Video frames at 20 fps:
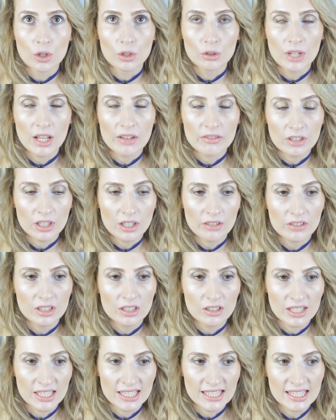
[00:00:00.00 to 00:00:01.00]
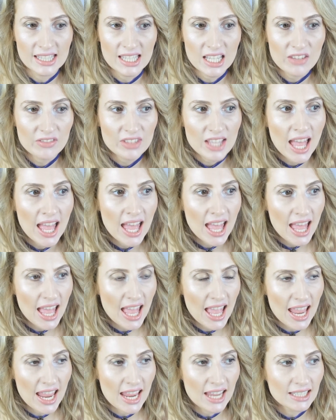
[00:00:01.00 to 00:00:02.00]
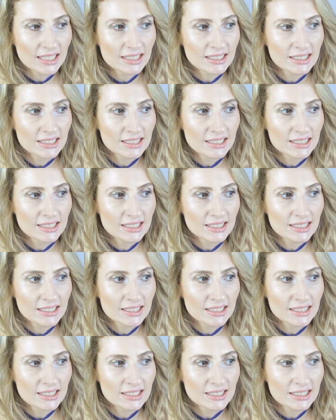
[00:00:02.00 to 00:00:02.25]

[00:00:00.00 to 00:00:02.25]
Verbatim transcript: you never even received, and